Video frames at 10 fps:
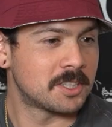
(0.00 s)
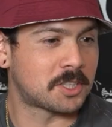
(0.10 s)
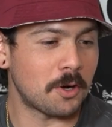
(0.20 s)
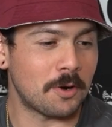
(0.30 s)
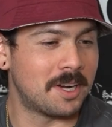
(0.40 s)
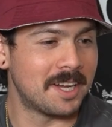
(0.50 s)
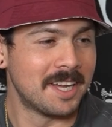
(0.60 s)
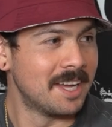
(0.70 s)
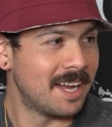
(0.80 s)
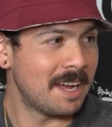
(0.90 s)
So,
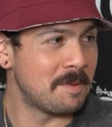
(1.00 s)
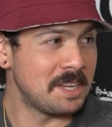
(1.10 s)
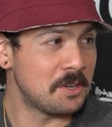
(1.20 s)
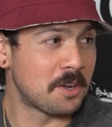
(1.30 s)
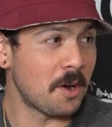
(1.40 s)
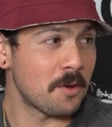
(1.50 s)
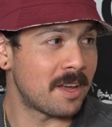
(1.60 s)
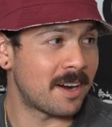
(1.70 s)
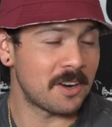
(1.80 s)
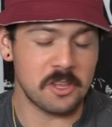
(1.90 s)
I mean, you go
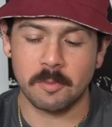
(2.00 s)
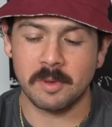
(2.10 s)
there, you